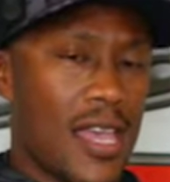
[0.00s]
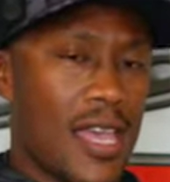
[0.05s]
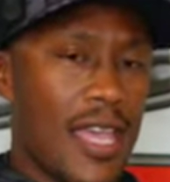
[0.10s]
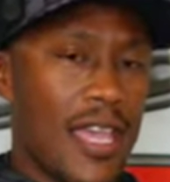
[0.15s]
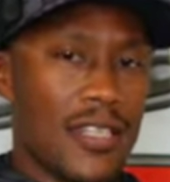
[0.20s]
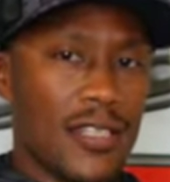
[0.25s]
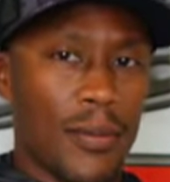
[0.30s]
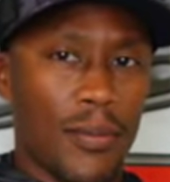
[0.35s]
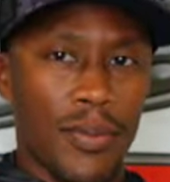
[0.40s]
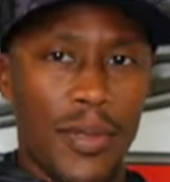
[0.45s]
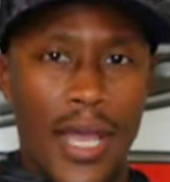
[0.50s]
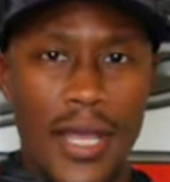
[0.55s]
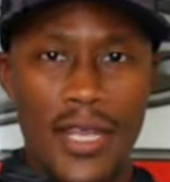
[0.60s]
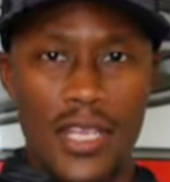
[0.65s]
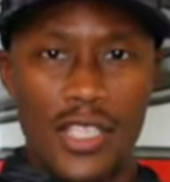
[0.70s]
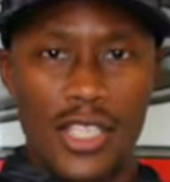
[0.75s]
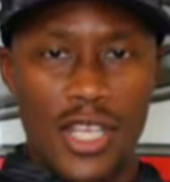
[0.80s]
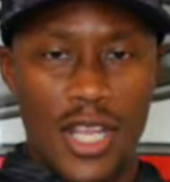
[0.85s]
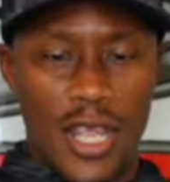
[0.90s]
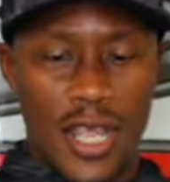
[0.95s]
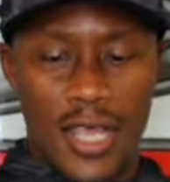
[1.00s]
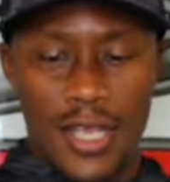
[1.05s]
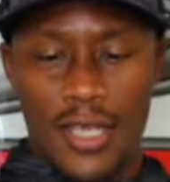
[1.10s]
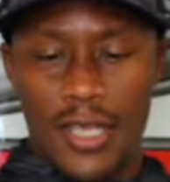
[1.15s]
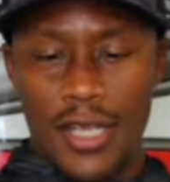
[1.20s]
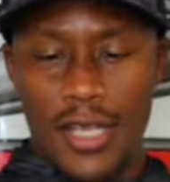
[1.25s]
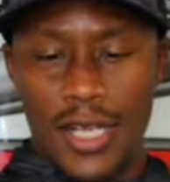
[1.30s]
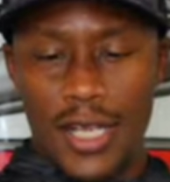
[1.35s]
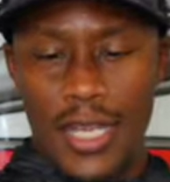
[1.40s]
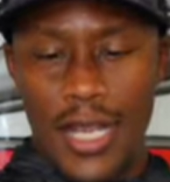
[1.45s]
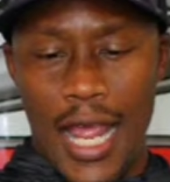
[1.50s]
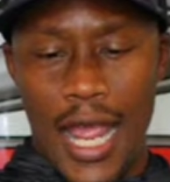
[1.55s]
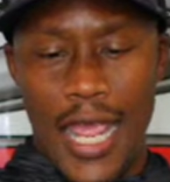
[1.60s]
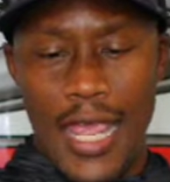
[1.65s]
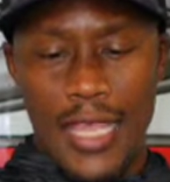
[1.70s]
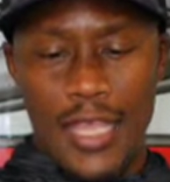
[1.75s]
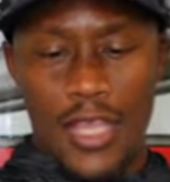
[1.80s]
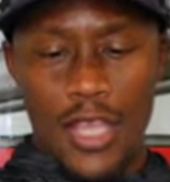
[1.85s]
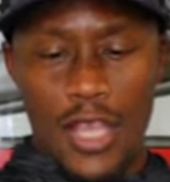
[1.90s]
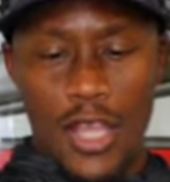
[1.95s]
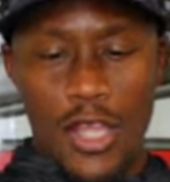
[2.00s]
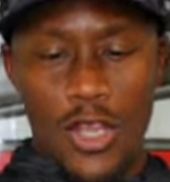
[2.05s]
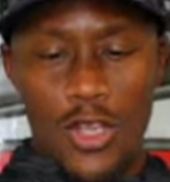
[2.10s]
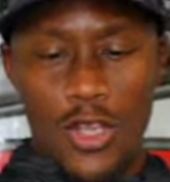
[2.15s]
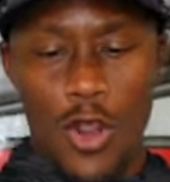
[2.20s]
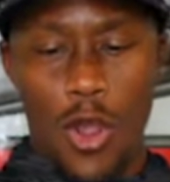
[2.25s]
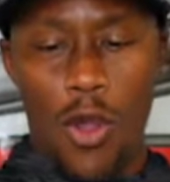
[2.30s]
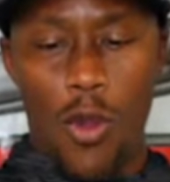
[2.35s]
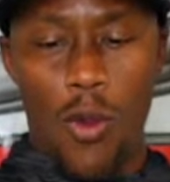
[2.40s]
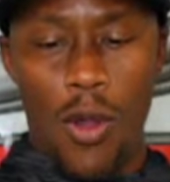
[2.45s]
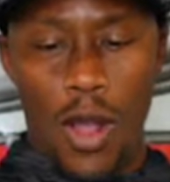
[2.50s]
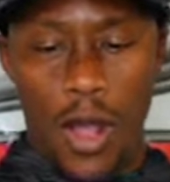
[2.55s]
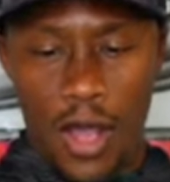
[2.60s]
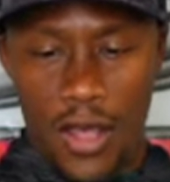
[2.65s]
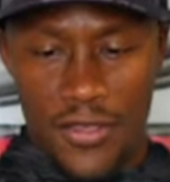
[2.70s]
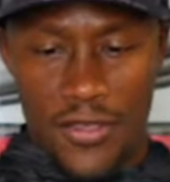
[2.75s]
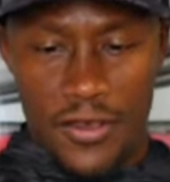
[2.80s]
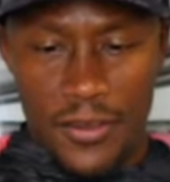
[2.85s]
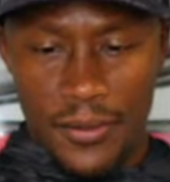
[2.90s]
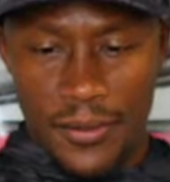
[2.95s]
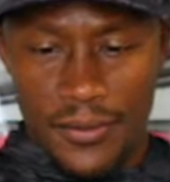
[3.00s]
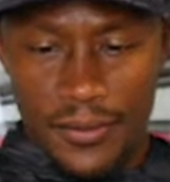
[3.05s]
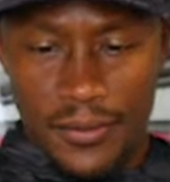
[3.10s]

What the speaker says: is a bladed jig like no other.